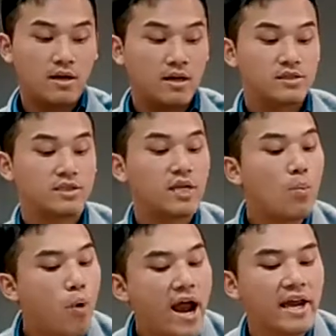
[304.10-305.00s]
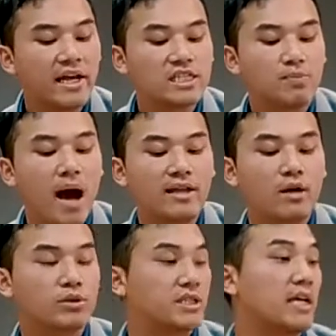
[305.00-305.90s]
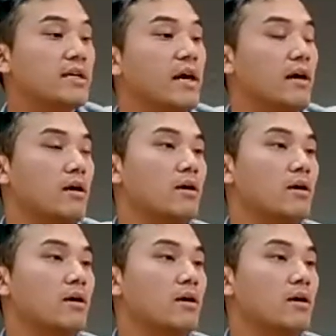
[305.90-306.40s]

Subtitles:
somewhere in his mind he was thinking,